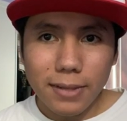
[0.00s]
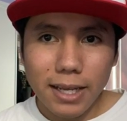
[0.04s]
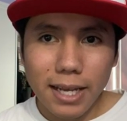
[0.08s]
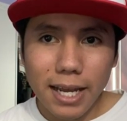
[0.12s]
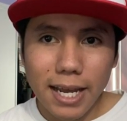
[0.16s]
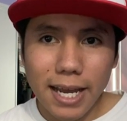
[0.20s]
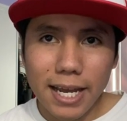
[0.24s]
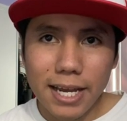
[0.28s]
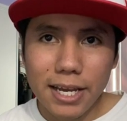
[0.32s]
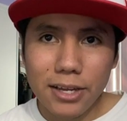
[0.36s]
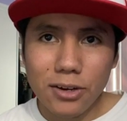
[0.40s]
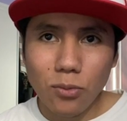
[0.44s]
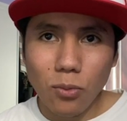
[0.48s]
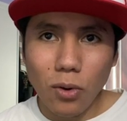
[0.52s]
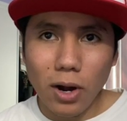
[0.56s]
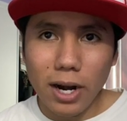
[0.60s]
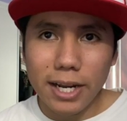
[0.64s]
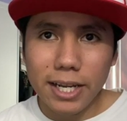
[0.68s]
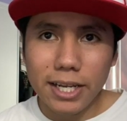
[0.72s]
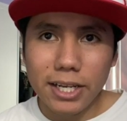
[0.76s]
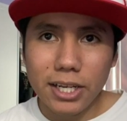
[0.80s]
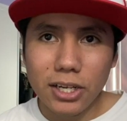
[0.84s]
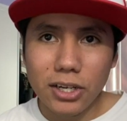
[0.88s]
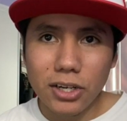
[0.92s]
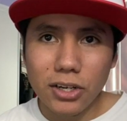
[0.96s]
And right
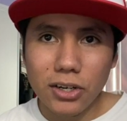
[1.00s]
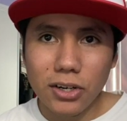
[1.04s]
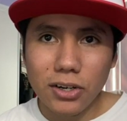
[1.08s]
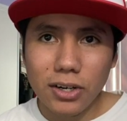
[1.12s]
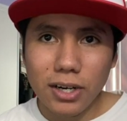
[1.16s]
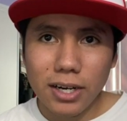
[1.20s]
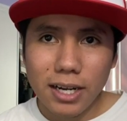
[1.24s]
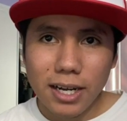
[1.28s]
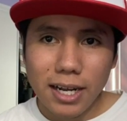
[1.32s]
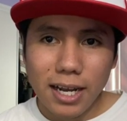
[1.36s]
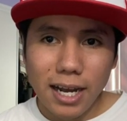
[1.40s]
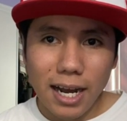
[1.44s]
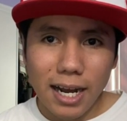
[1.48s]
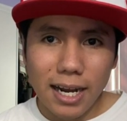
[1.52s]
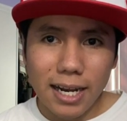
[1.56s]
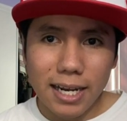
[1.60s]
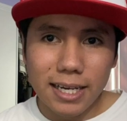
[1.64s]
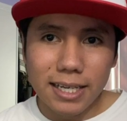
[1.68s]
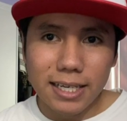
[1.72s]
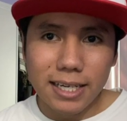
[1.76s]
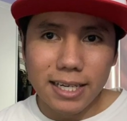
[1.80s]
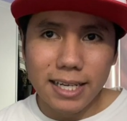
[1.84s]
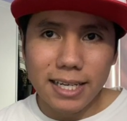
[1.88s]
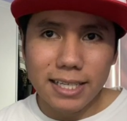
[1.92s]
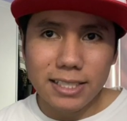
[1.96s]
here, I'm
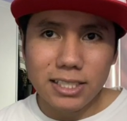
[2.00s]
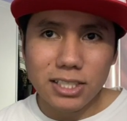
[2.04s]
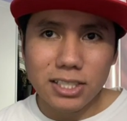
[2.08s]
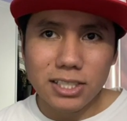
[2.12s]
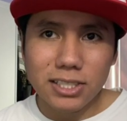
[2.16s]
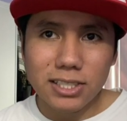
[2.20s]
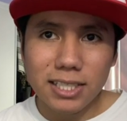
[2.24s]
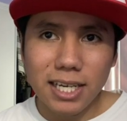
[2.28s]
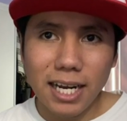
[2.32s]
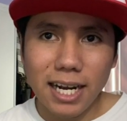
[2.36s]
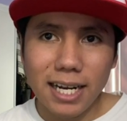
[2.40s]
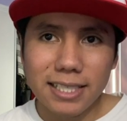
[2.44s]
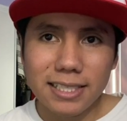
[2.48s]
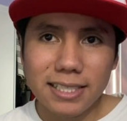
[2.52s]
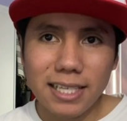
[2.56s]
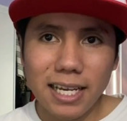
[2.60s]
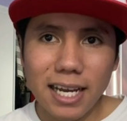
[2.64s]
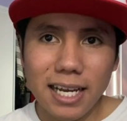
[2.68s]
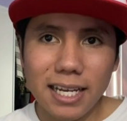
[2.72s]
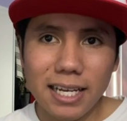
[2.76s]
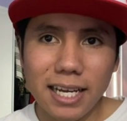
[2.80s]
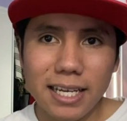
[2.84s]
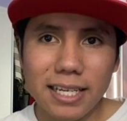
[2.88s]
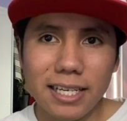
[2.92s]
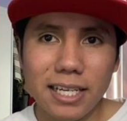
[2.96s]
gonna get to the Sky
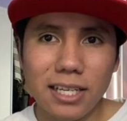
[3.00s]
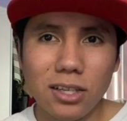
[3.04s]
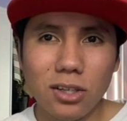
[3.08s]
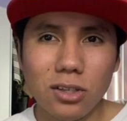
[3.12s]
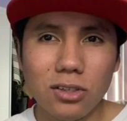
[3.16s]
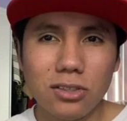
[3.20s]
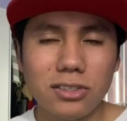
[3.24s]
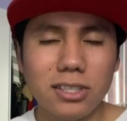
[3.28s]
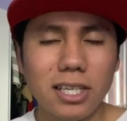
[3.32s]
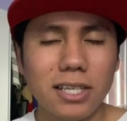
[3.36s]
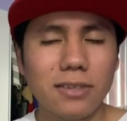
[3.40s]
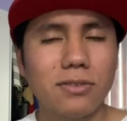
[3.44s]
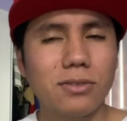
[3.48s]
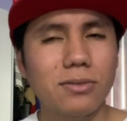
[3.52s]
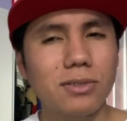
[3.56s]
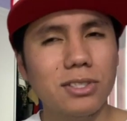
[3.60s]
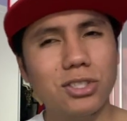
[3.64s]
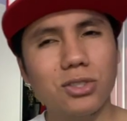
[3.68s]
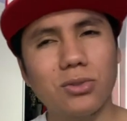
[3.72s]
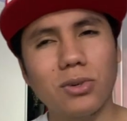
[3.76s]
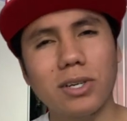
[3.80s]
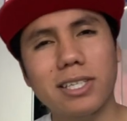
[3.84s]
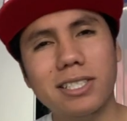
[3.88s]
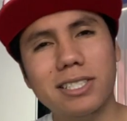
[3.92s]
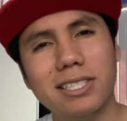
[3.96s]
Attack, and it looks like from this
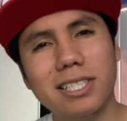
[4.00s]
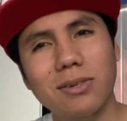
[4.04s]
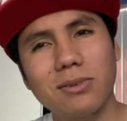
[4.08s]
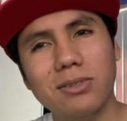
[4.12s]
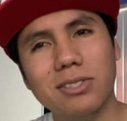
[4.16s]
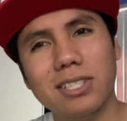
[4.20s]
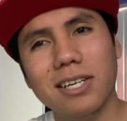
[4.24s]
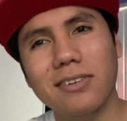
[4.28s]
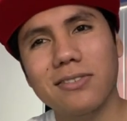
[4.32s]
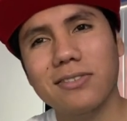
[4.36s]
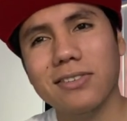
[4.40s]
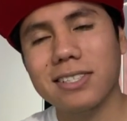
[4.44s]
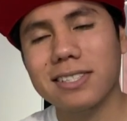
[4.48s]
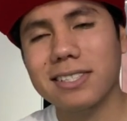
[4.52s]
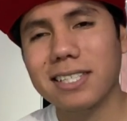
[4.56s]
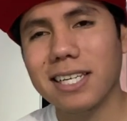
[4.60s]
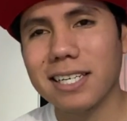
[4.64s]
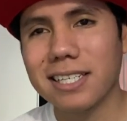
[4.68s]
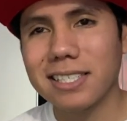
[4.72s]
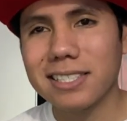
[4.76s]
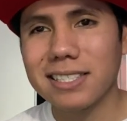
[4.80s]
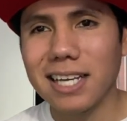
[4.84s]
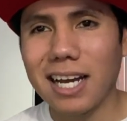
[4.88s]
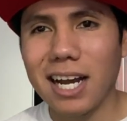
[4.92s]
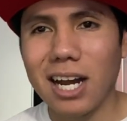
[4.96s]
range they would definitely take
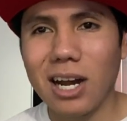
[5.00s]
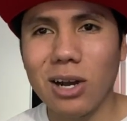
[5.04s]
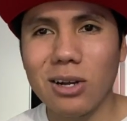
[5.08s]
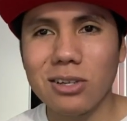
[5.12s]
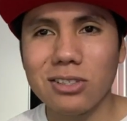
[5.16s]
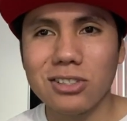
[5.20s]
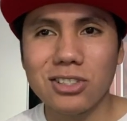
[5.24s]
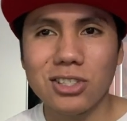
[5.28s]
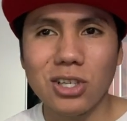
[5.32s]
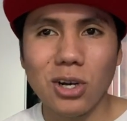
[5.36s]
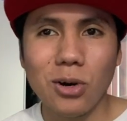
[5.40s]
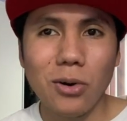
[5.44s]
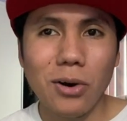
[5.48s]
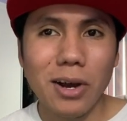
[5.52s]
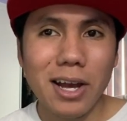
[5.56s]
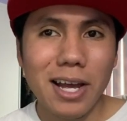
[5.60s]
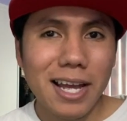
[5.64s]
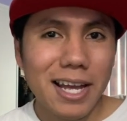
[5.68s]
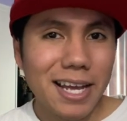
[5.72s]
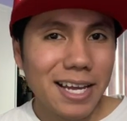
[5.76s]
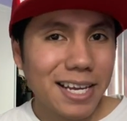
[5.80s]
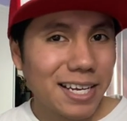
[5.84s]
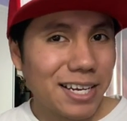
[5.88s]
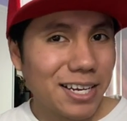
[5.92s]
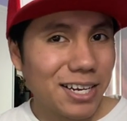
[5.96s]
us out. So
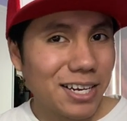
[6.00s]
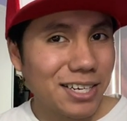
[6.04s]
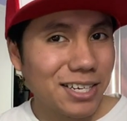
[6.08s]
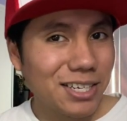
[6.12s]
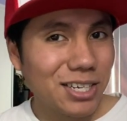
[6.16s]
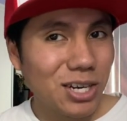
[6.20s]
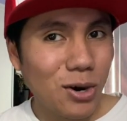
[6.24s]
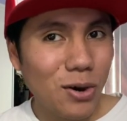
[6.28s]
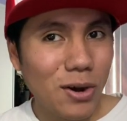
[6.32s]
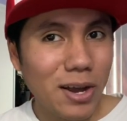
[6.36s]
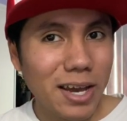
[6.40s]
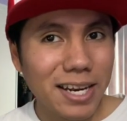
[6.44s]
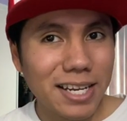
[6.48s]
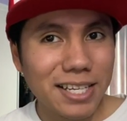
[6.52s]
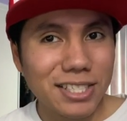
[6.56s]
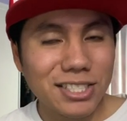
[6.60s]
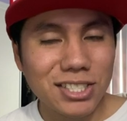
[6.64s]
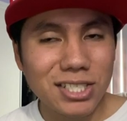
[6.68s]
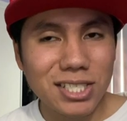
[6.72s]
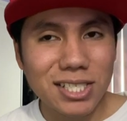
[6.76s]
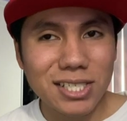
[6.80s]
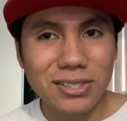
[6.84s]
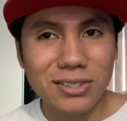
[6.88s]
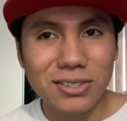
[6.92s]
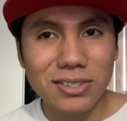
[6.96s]
gonna go ahead and
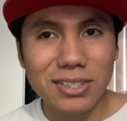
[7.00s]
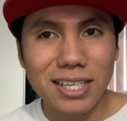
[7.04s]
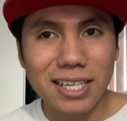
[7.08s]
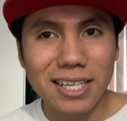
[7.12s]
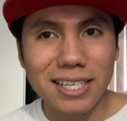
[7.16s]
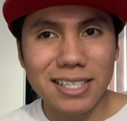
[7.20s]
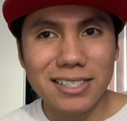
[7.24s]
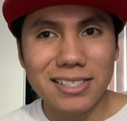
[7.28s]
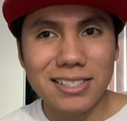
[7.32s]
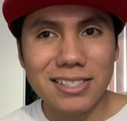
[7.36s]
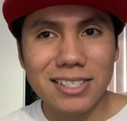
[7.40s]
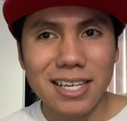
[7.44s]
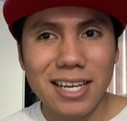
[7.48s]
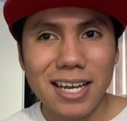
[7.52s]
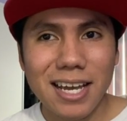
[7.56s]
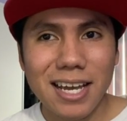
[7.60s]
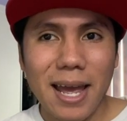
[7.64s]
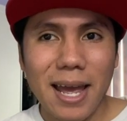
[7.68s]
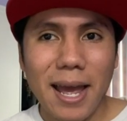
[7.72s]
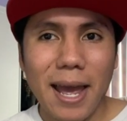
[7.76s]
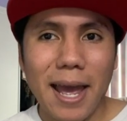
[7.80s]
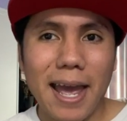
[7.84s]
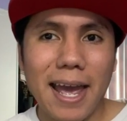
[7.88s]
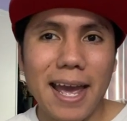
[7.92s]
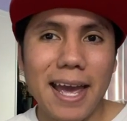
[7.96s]
shield this,
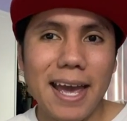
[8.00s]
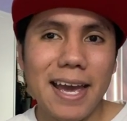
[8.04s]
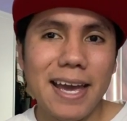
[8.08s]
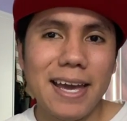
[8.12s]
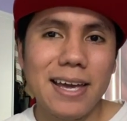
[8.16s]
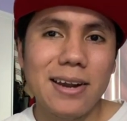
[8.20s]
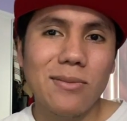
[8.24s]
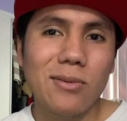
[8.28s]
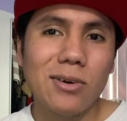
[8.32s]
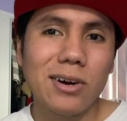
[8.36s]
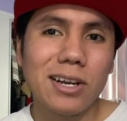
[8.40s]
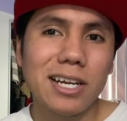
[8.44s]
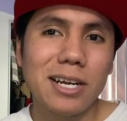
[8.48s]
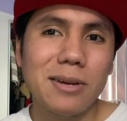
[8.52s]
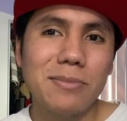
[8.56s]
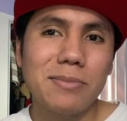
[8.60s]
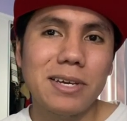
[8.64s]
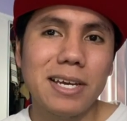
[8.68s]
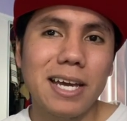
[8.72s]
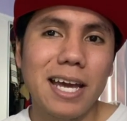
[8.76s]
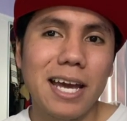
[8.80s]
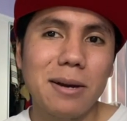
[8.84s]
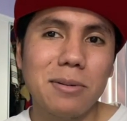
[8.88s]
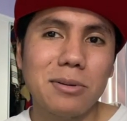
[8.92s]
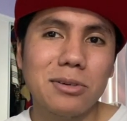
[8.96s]
and we're gonna
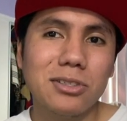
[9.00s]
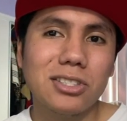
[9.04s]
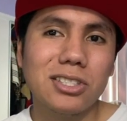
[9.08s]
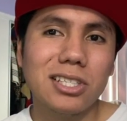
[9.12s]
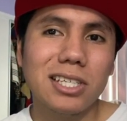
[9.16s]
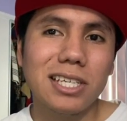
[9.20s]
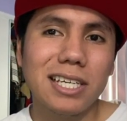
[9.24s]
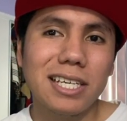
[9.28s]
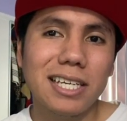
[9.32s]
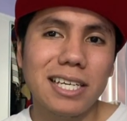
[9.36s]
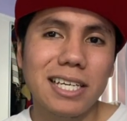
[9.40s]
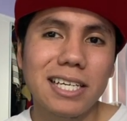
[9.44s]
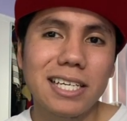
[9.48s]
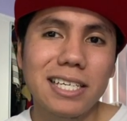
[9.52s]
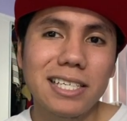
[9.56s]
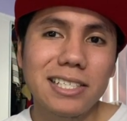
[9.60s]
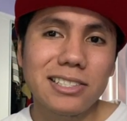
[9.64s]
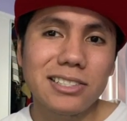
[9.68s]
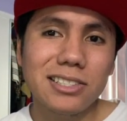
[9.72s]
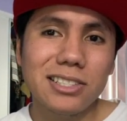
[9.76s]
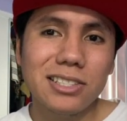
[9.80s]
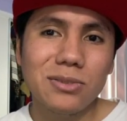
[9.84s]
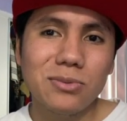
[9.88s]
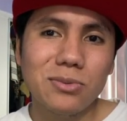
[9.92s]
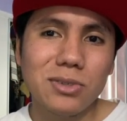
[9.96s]
be able to
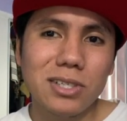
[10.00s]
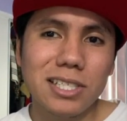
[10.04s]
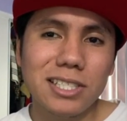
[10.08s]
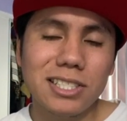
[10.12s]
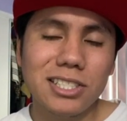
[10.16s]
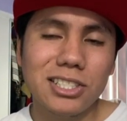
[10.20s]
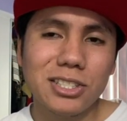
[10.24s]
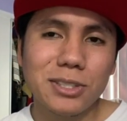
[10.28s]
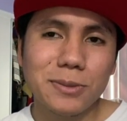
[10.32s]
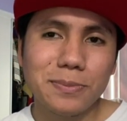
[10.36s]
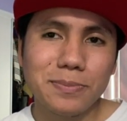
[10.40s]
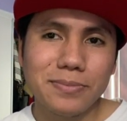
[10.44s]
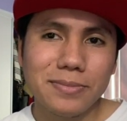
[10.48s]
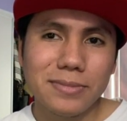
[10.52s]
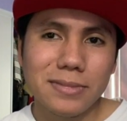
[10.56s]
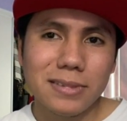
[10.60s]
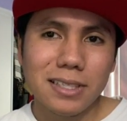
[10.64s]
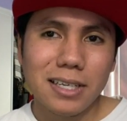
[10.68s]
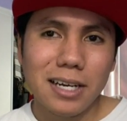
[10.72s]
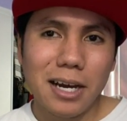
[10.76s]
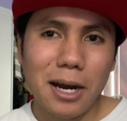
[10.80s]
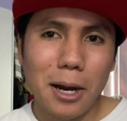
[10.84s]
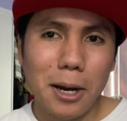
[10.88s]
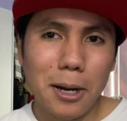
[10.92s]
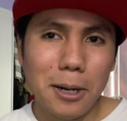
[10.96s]
easily reach
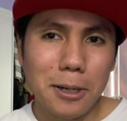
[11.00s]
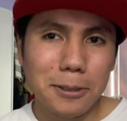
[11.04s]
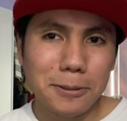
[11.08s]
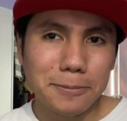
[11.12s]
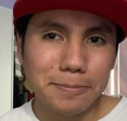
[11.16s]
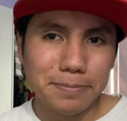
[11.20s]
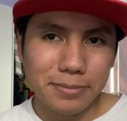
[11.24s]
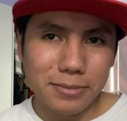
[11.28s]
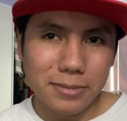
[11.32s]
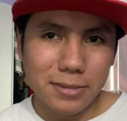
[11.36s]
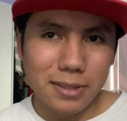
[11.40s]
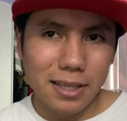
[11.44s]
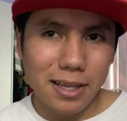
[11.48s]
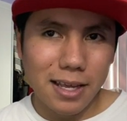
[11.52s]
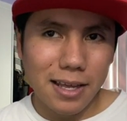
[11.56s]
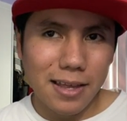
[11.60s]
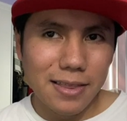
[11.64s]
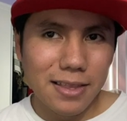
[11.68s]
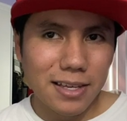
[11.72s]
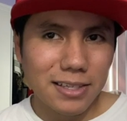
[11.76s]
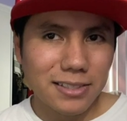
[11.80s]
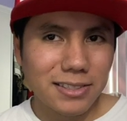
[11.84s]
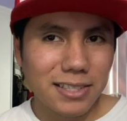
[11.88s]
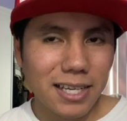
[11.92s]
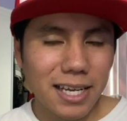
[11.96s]

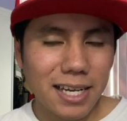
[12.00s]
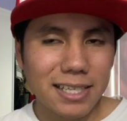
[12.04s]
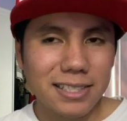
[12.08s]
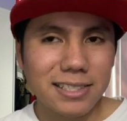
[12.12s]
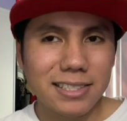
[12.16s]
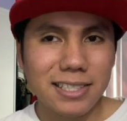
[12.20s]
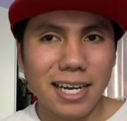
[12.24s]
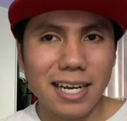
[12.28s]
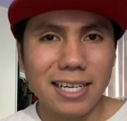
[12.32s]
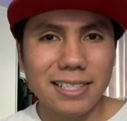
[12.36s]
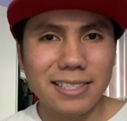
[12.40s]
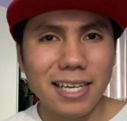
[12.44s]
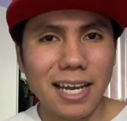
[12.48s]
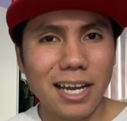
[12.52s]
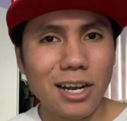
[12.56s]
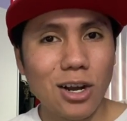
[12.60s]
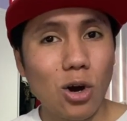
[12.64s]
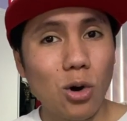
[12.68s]
the second Sky Attack.